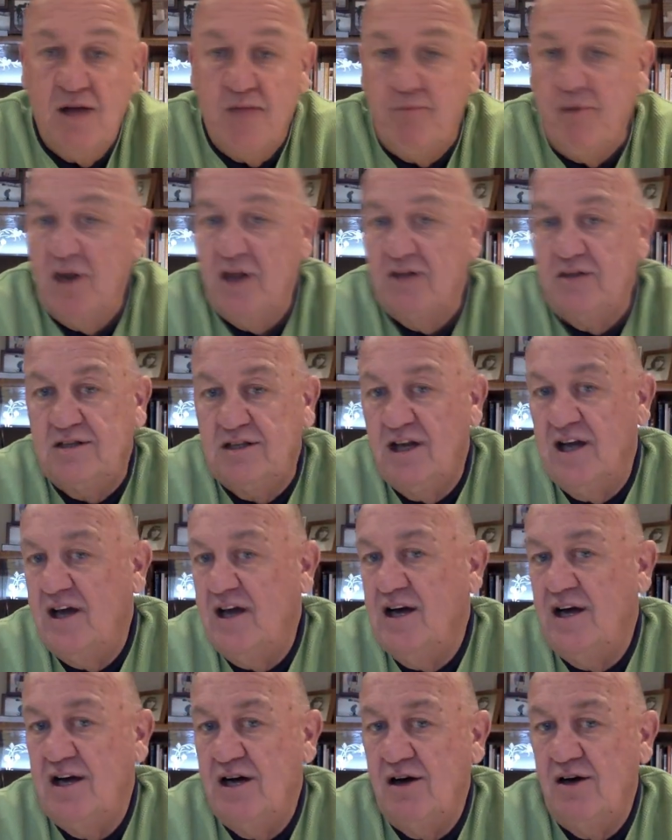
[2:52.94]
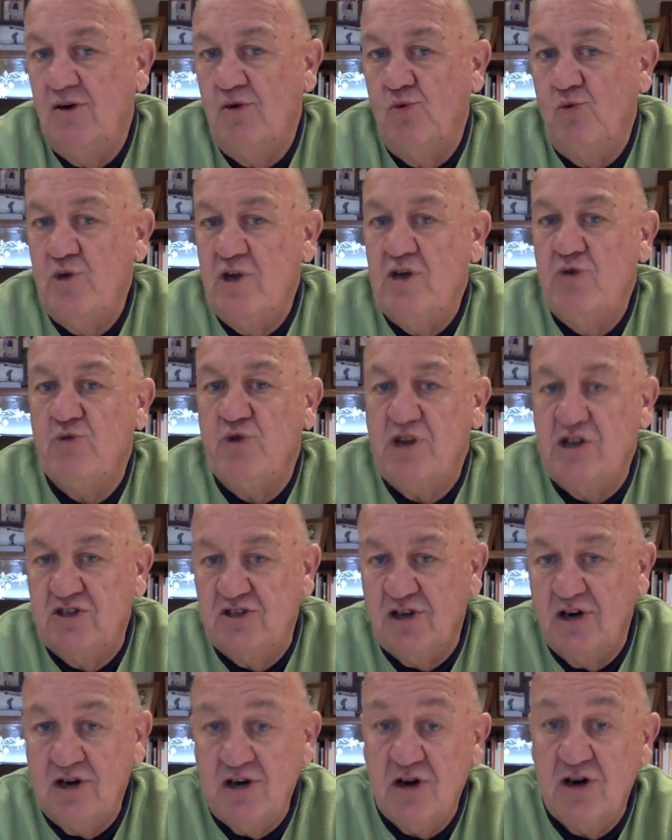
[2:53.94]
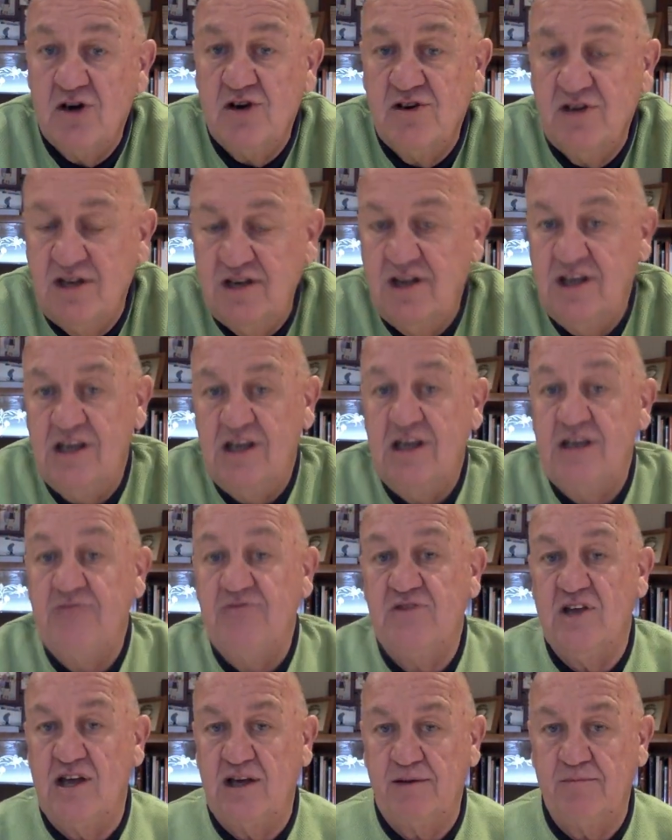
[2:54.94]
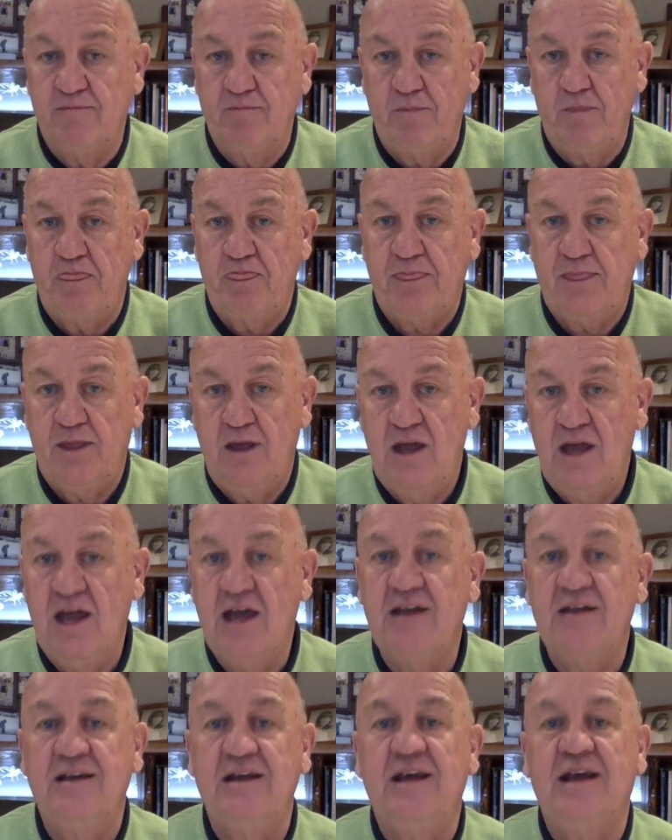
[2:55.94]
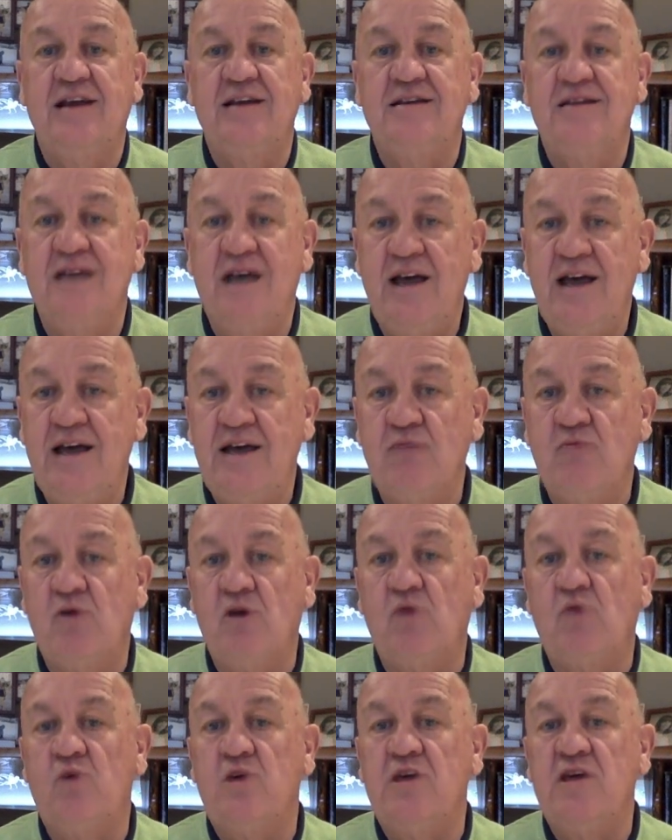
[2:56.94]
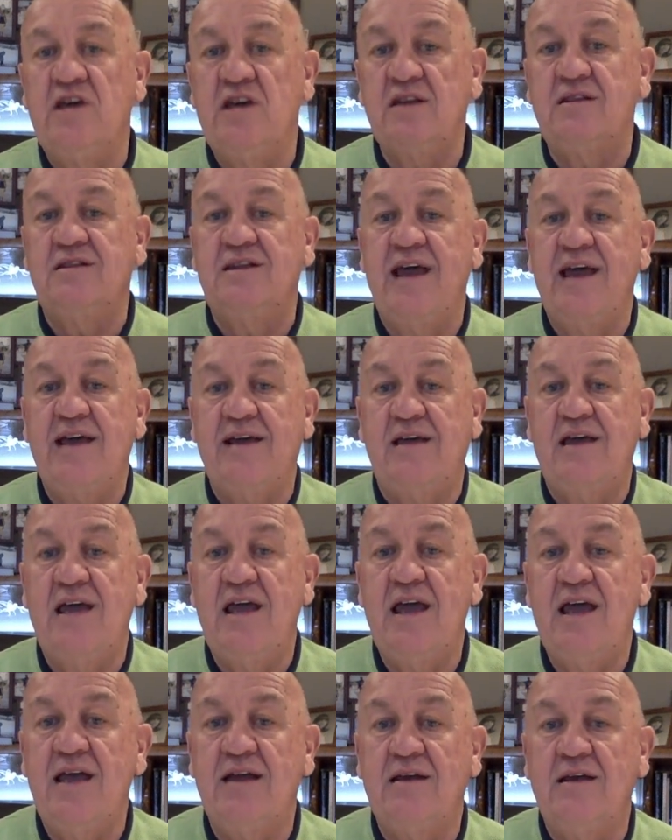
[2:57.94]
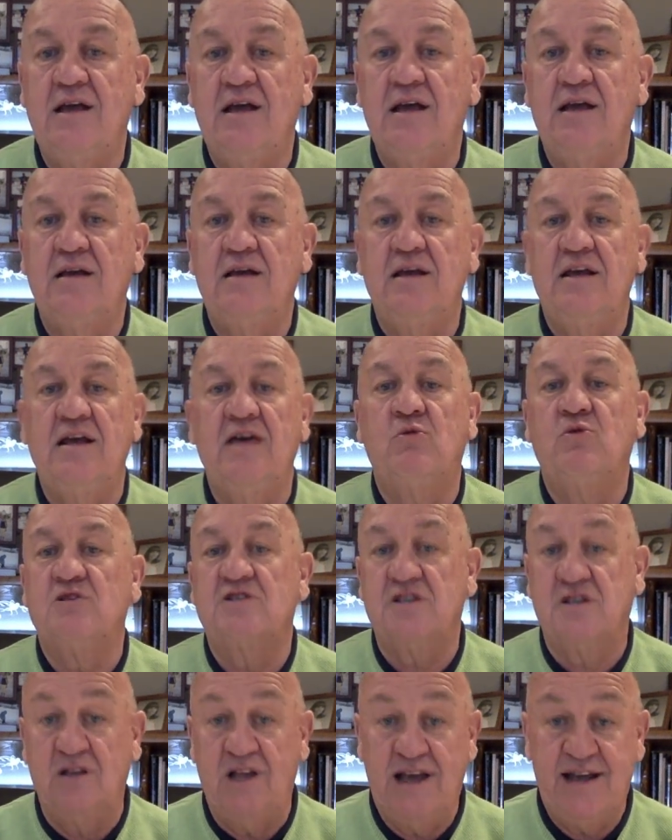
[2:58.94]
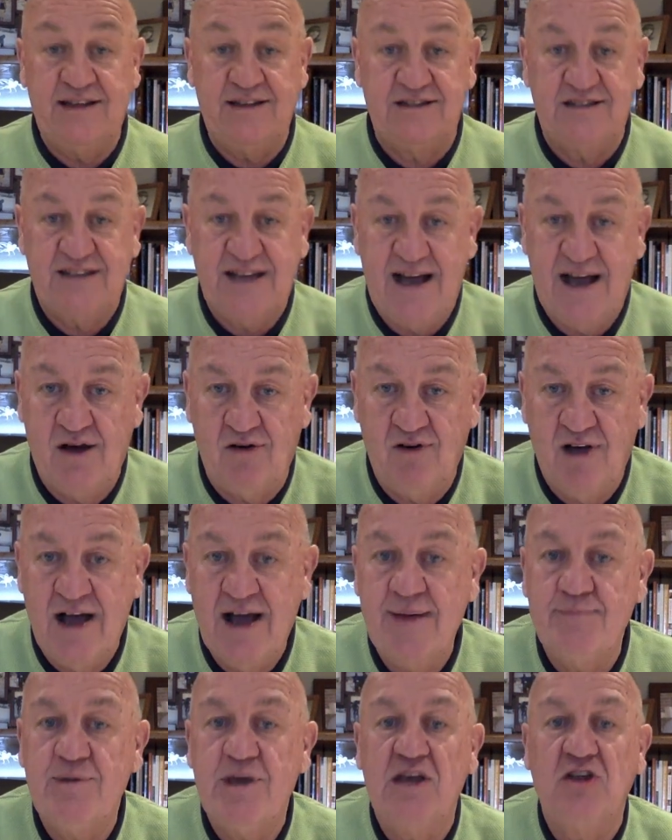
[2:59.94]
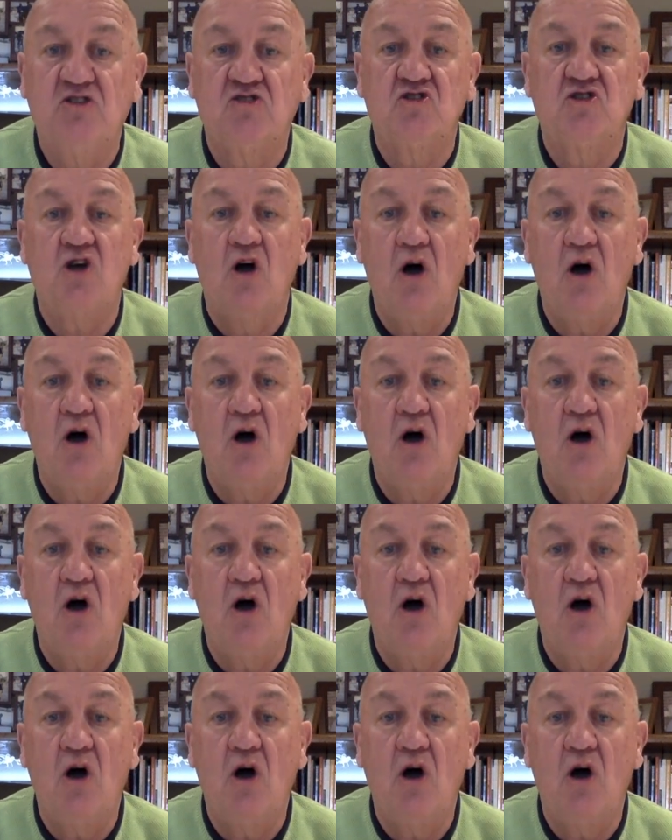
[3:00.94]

but uh, we returned in the evening. And at night, when we hit that canyon, it was lights out. I mean,